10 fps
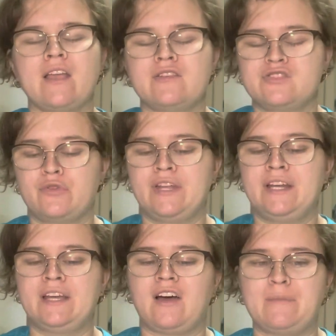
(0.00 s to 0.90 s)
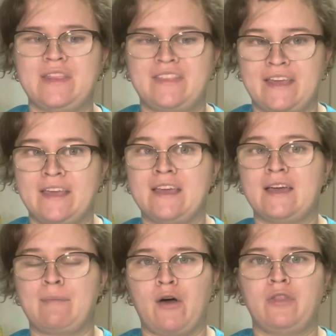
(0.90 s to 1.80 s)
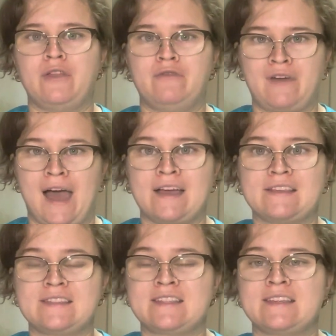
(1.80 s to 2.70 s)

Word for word: so then it got me thinking about the fact